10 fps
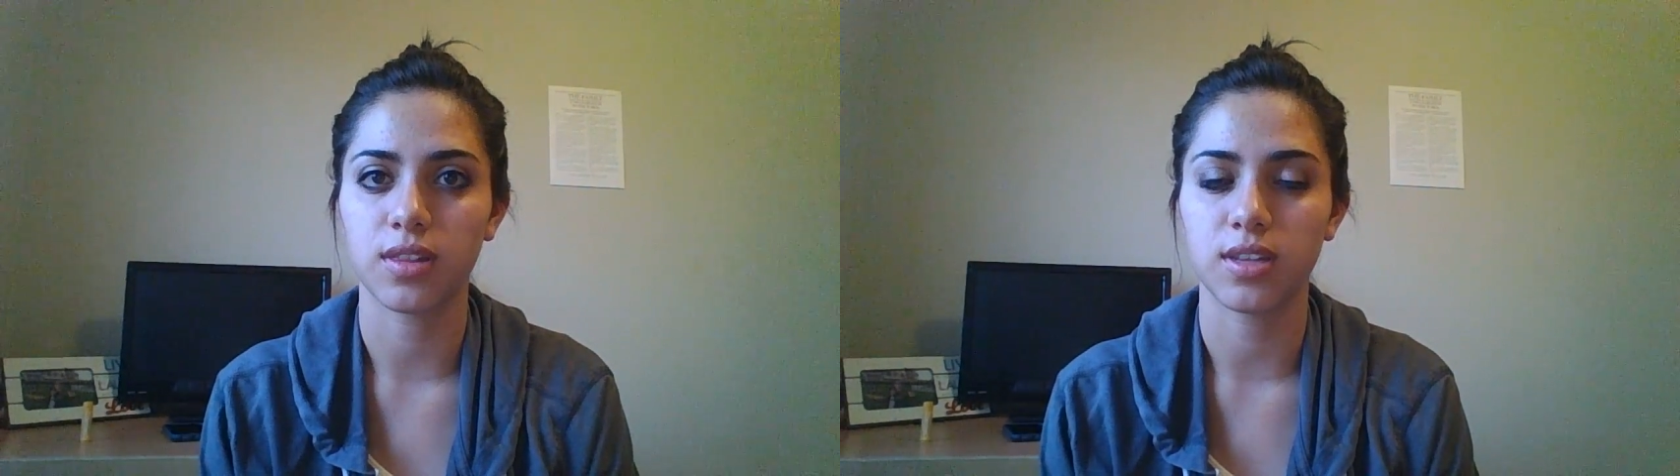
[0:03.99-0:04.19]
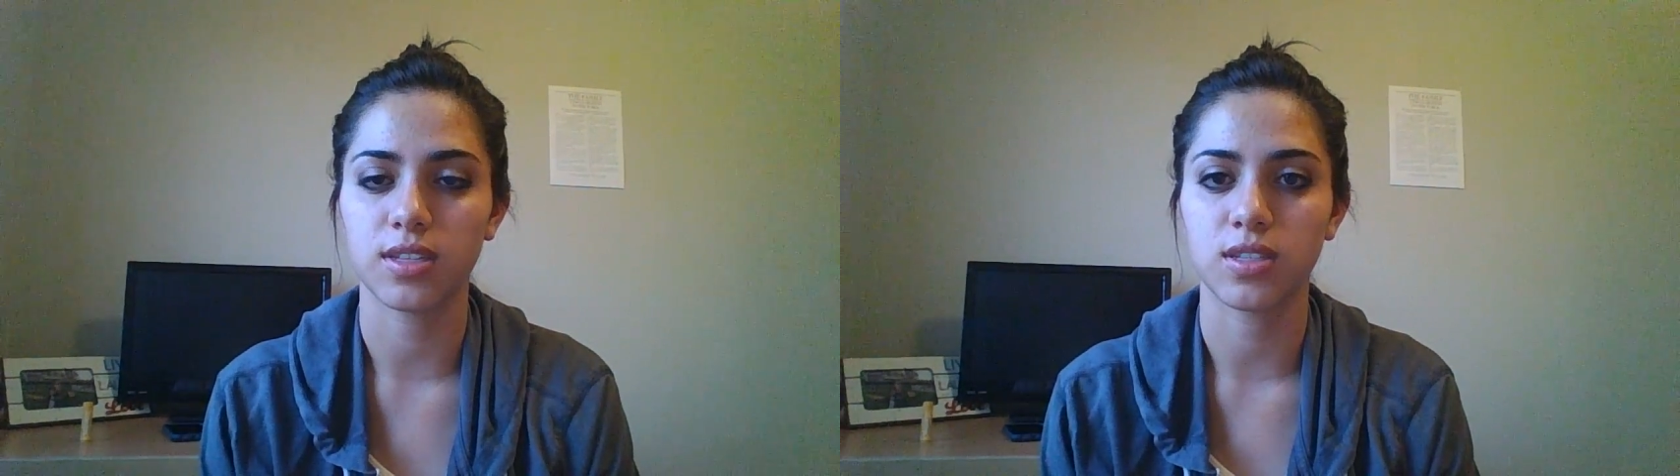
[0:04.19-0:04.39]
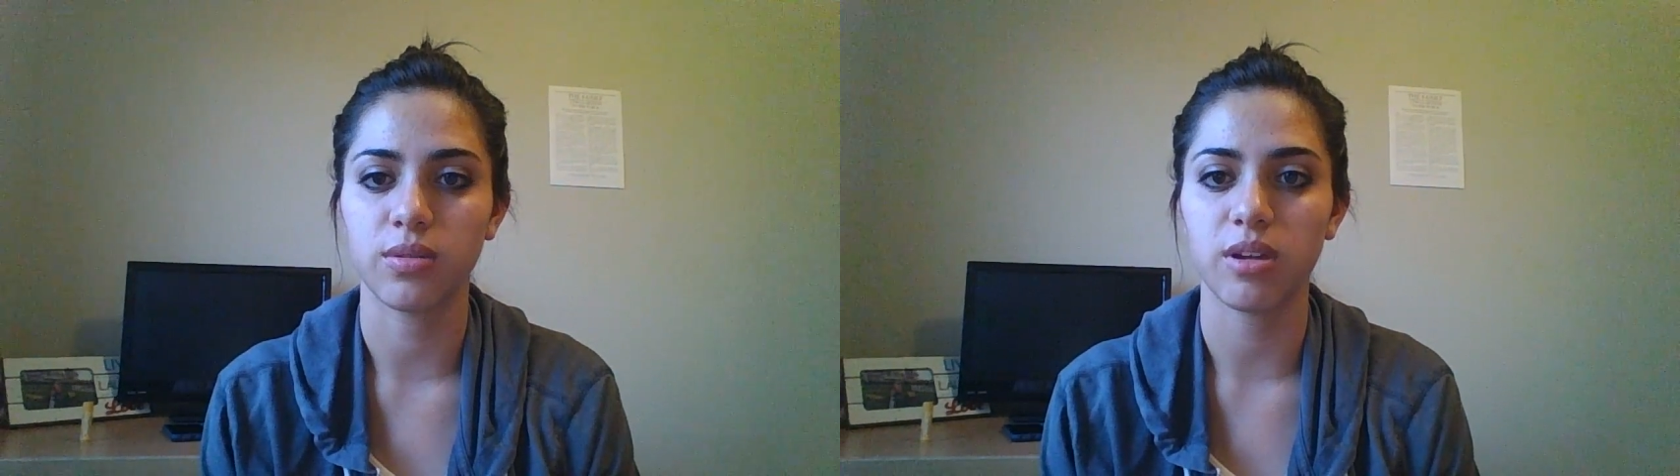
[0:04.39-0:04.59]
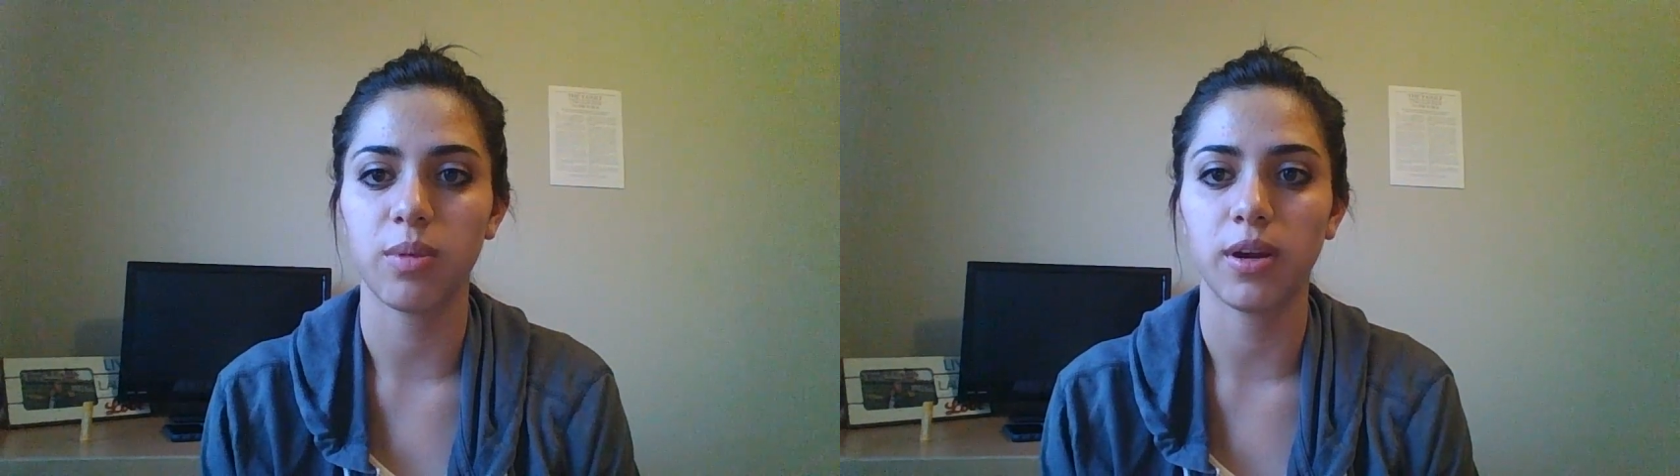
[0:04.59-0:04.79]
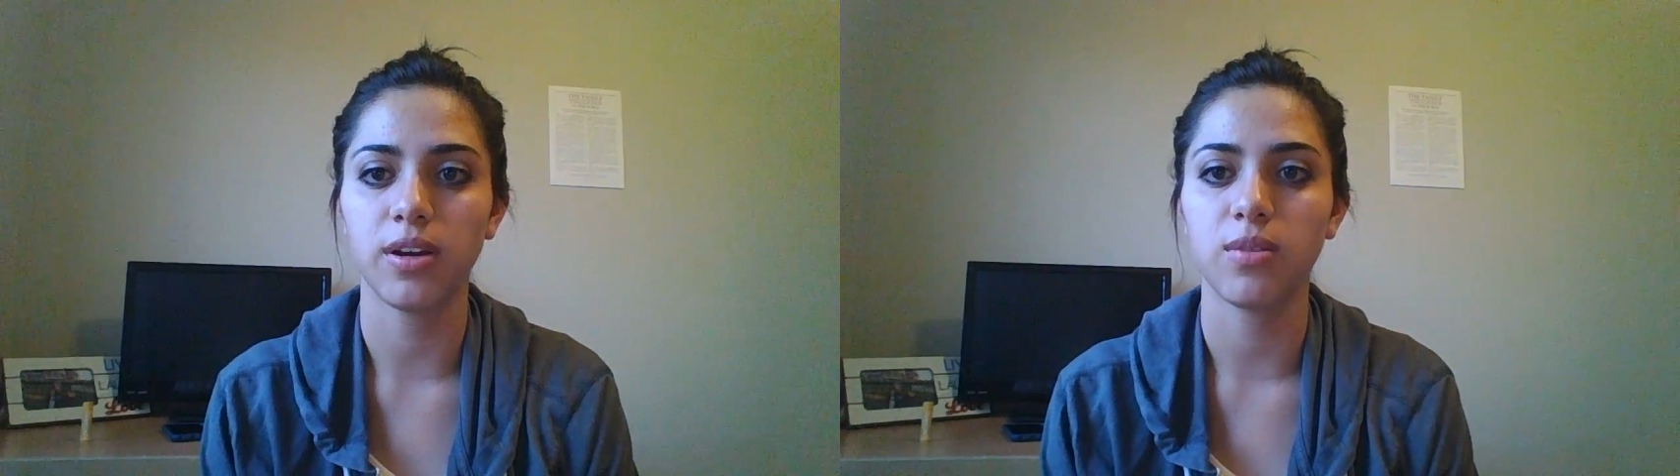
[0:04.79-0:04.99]
this 2-week
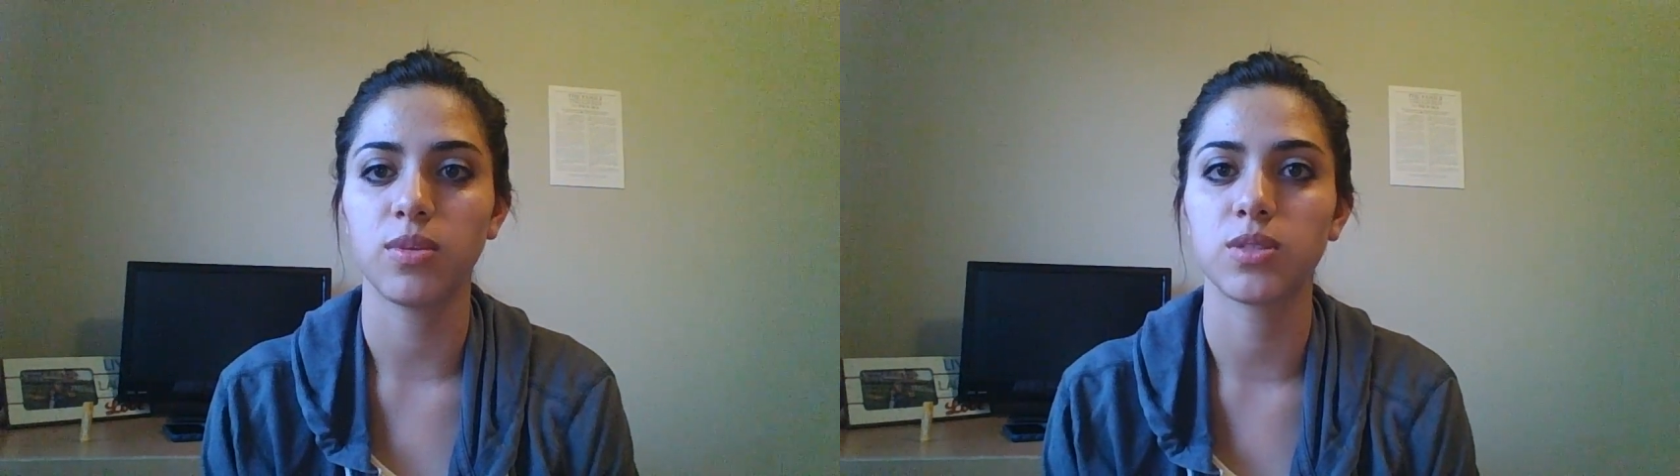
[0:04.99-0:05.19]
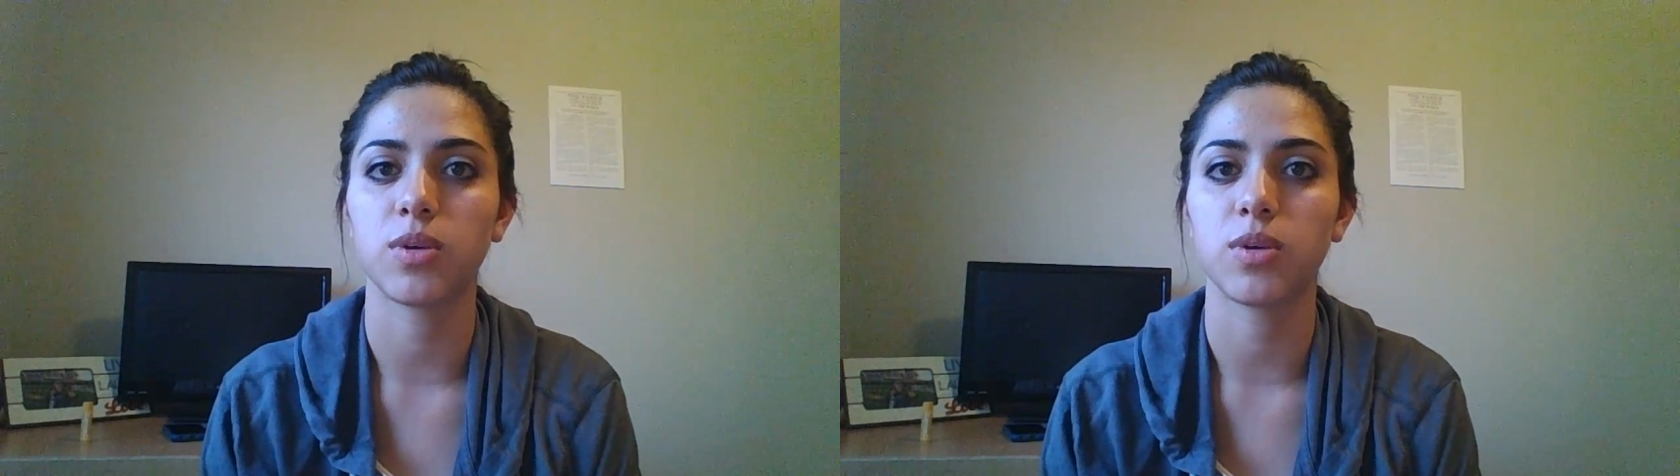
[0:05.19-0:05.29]
period was,